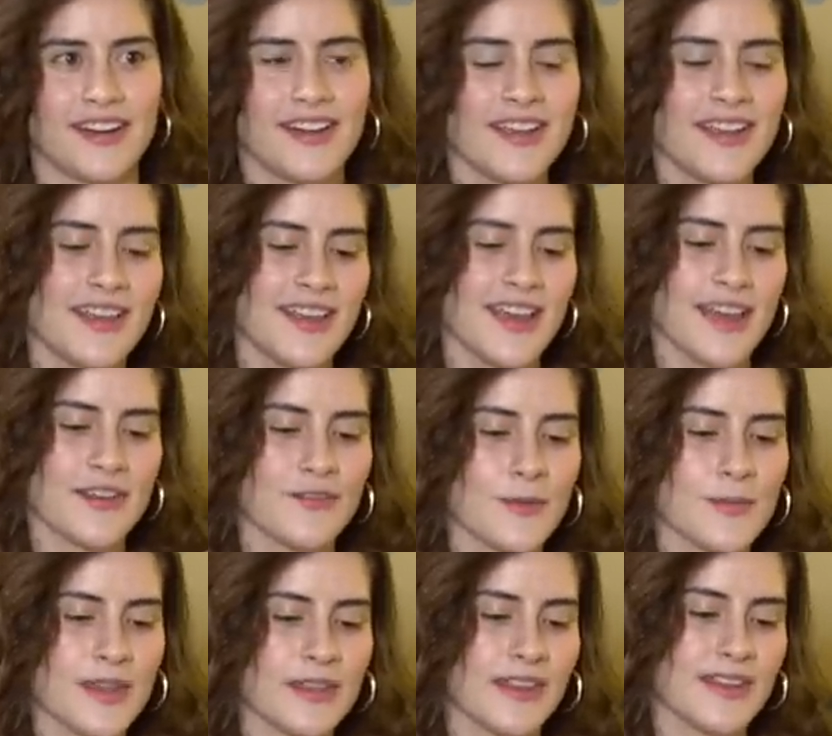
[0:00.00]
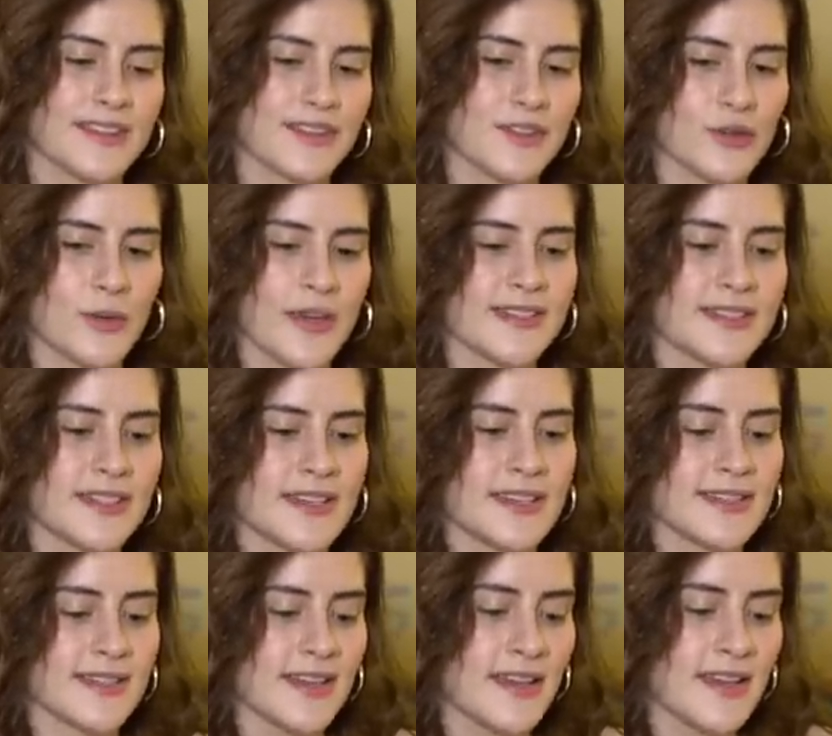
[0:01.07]
And mm-hmm. and for me, like, zero waste
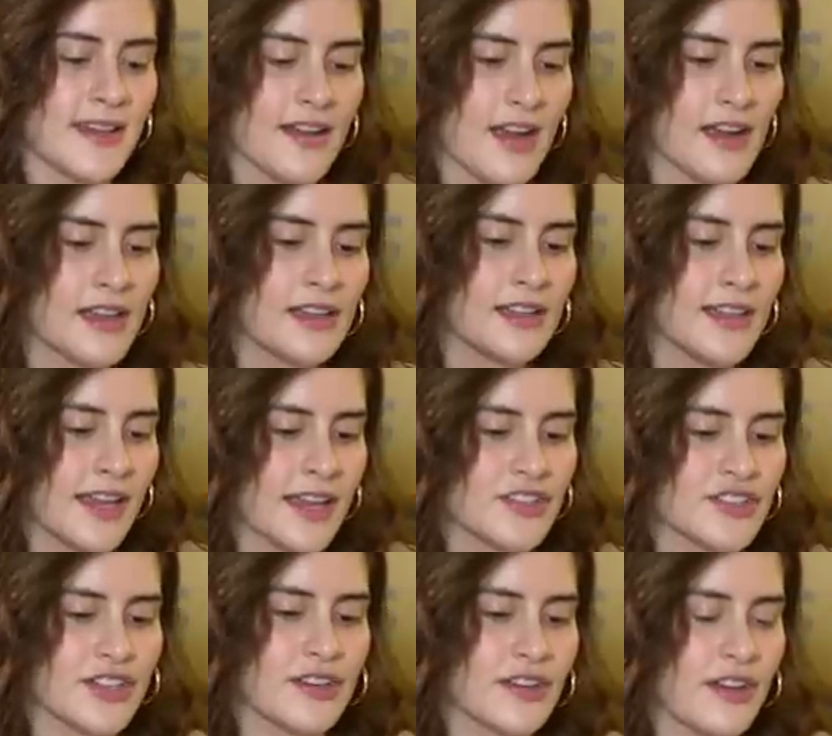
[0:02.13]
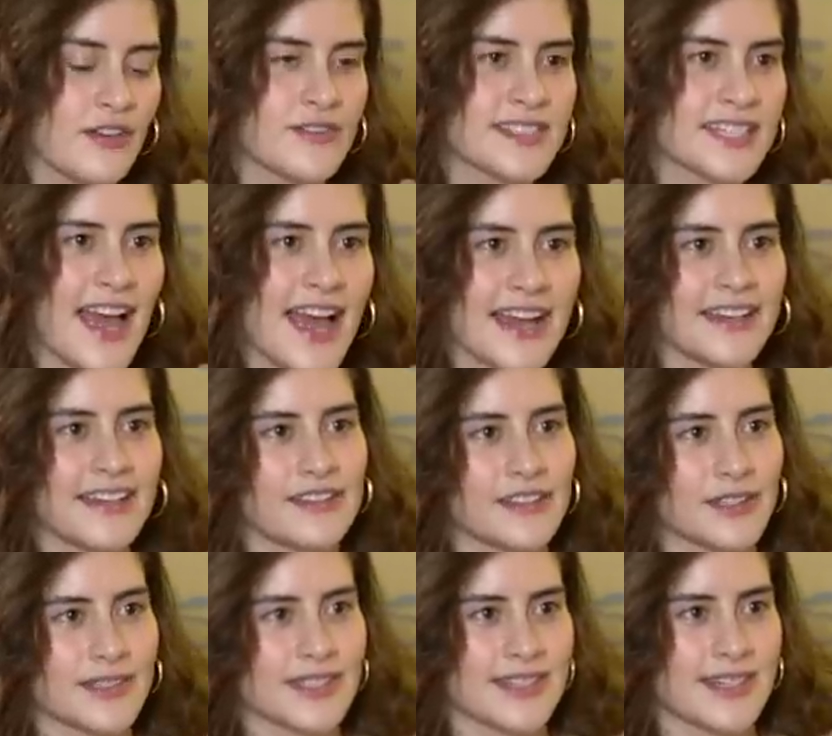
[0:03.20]
is a collection of tiny
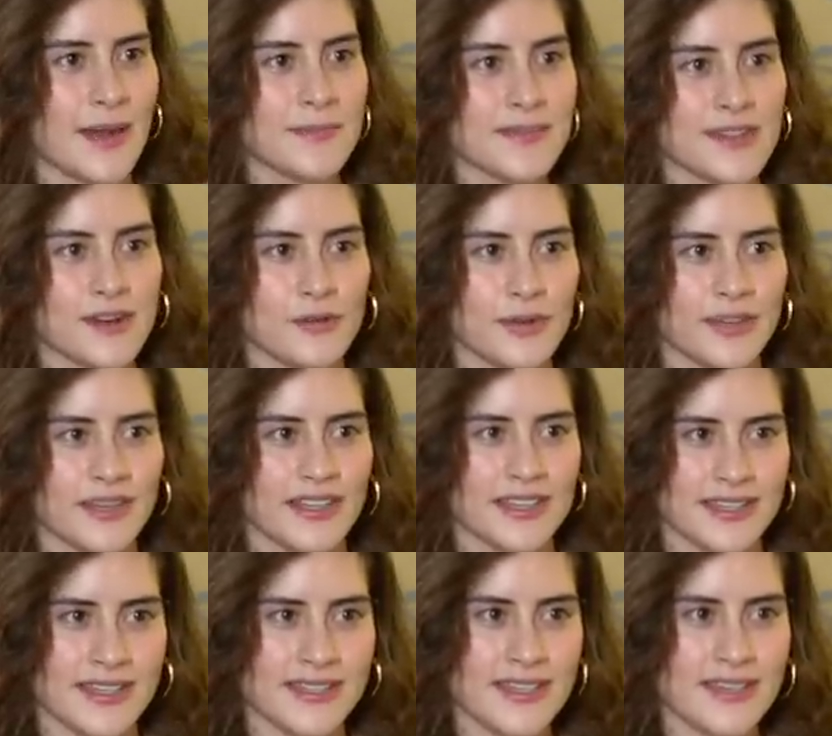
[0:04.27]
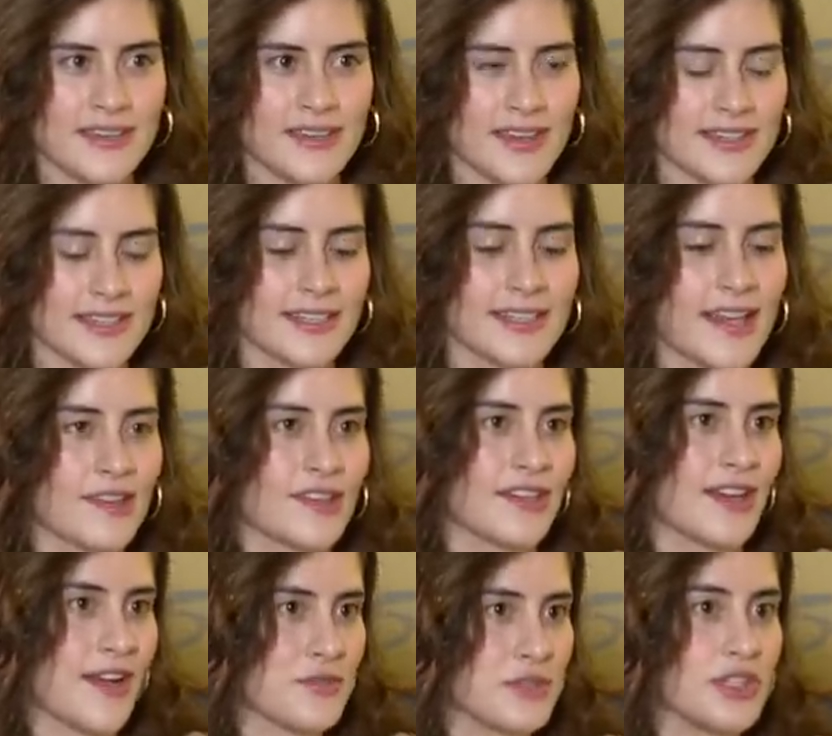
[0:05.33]
little steps that are really easy that
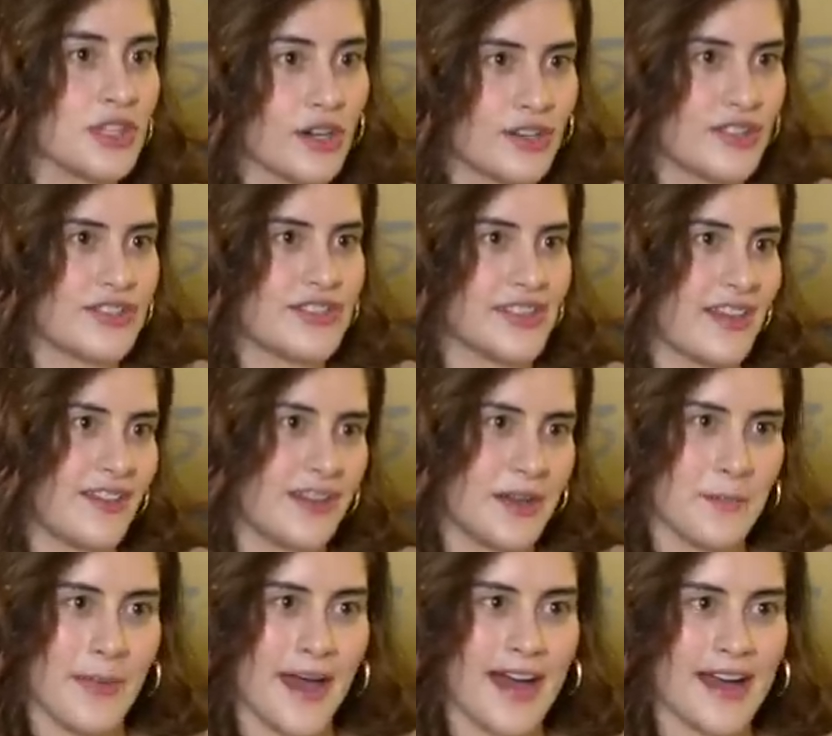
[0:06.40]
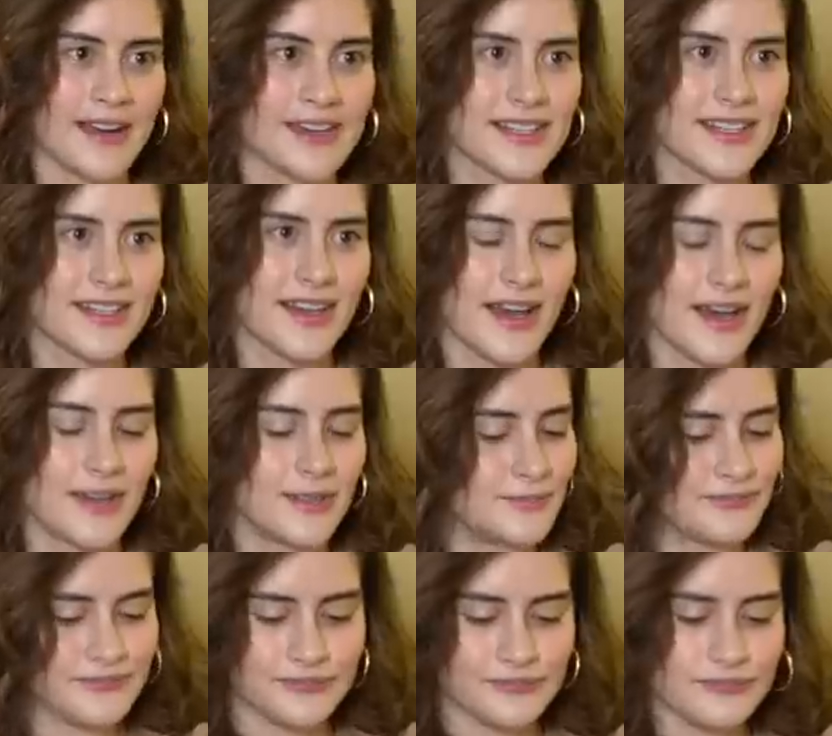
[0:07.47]
together have a large scale impact. Yeah.
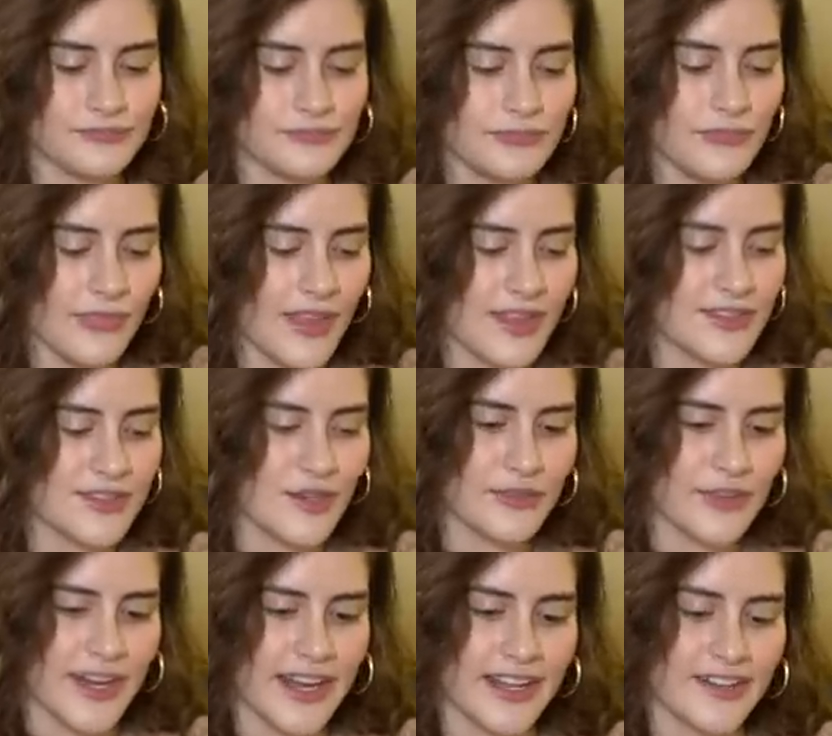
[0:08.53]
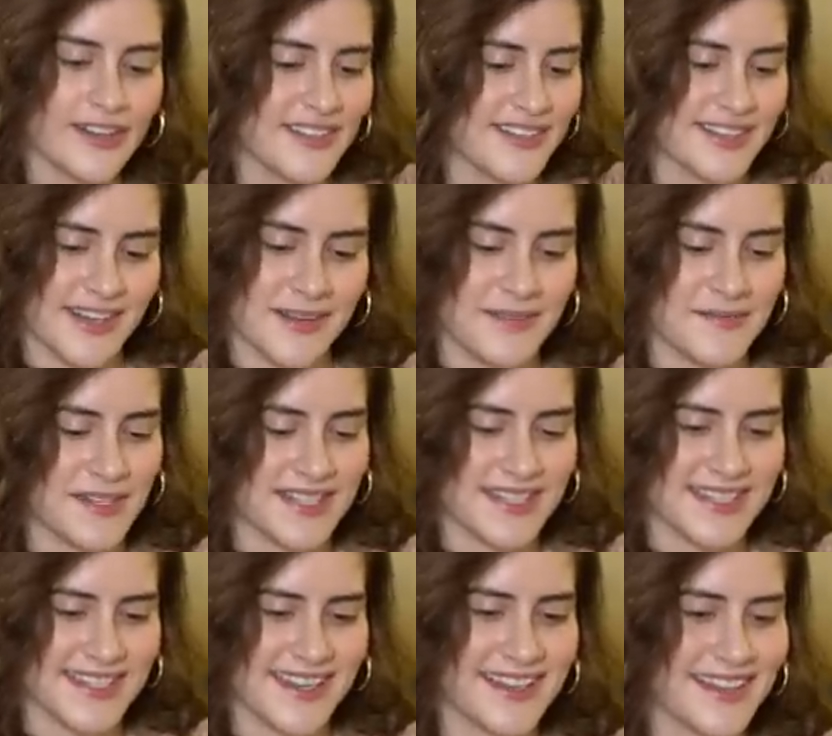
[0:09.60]
Um, That's cool. And so for haters, I
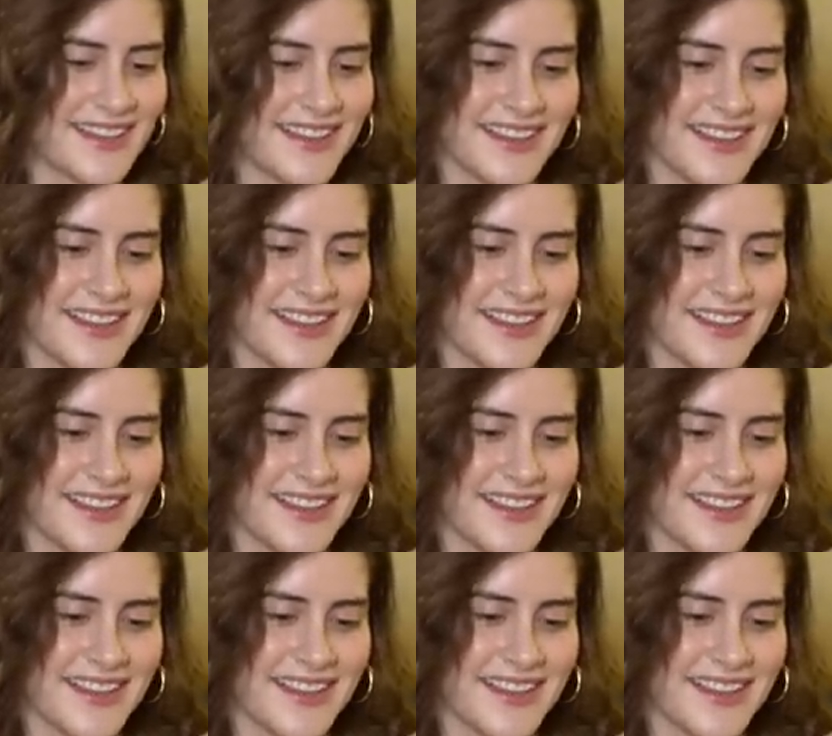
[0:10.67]
just like,